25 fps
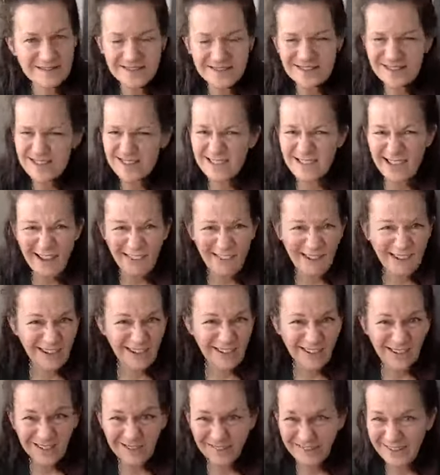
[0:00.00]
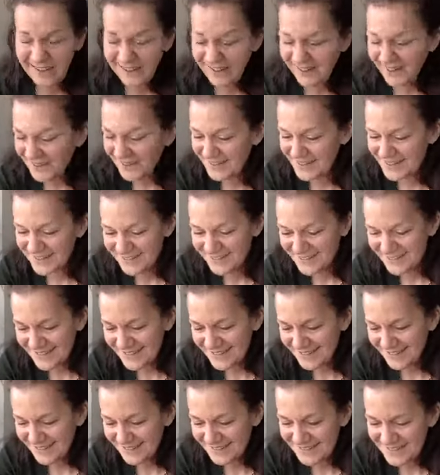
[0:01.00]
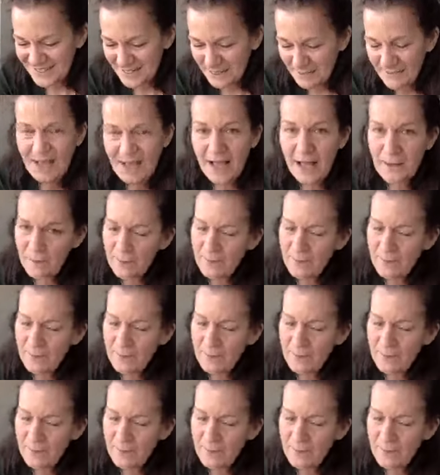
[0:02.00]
This is how I look right now. It's terrible.